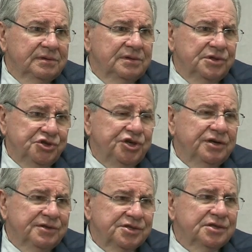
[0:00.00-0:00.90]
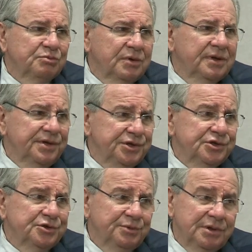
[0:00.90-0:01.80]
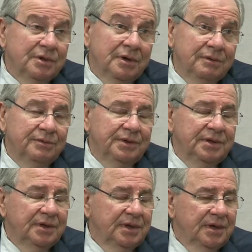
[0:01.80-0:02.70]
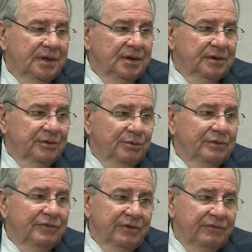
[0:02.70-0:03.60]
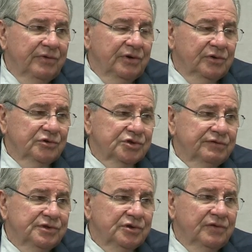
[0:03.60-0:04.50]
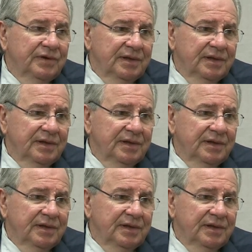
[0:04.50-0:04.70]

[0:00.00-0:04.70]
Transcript: this year. This is one of the issues we thought we were very, very close to resolving